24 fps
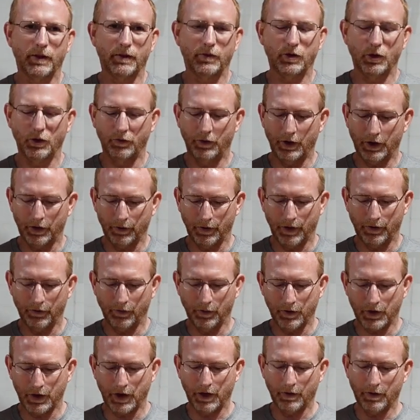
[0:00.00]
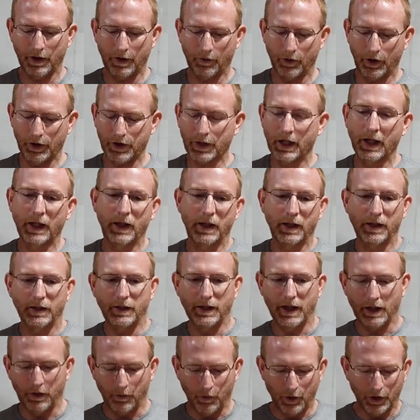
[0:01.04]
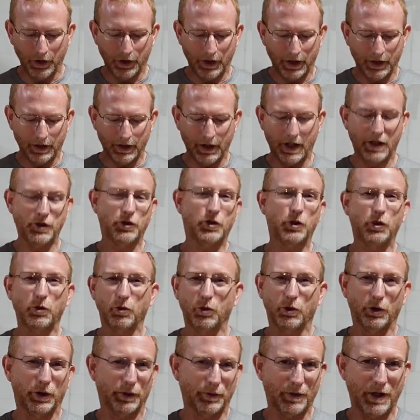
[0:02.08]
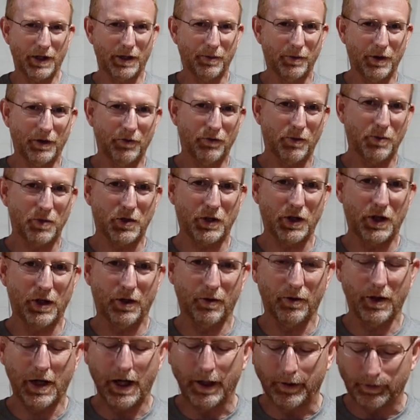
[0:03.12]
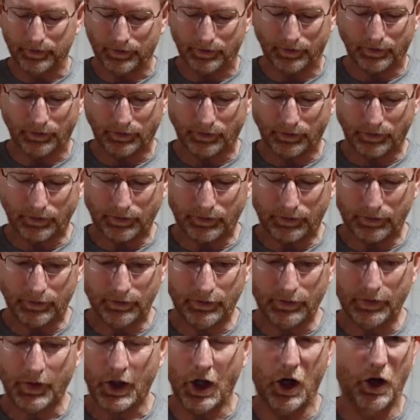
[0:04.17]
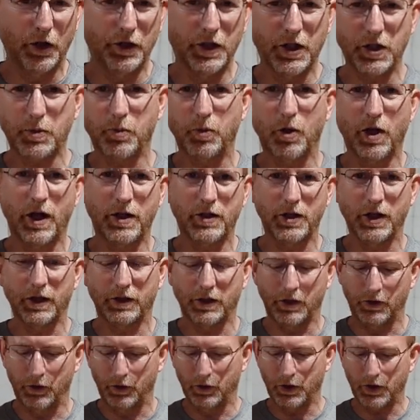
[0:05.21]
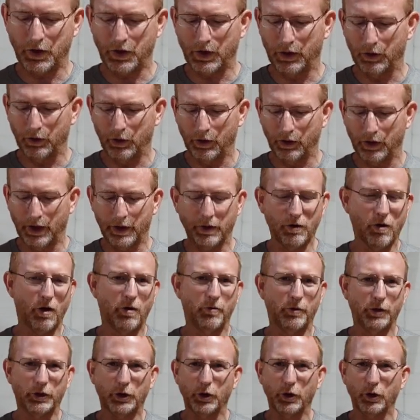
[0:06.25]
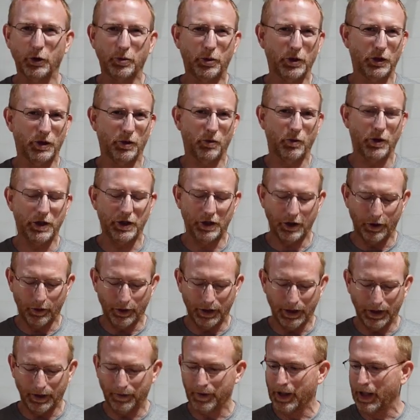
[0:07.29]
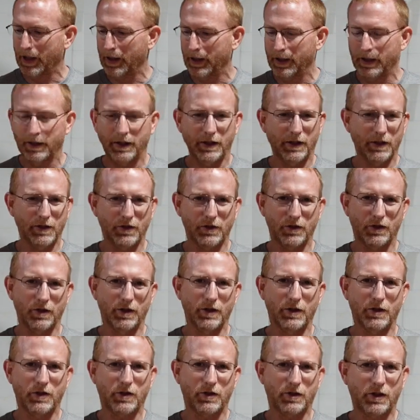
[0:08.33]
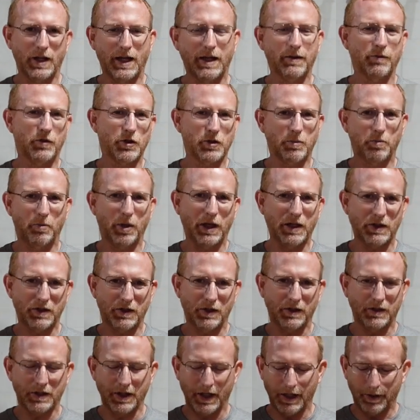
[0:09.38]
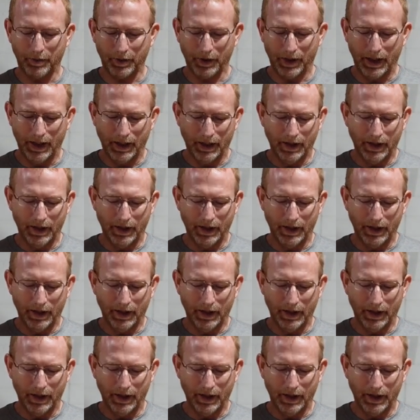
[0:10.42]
of UV thread from Sailrite was. Now, the one thing that I do really recommend from Sailrite on this project, and you're gonna see a little later on when we go to put the window in, is this canvas basting tape.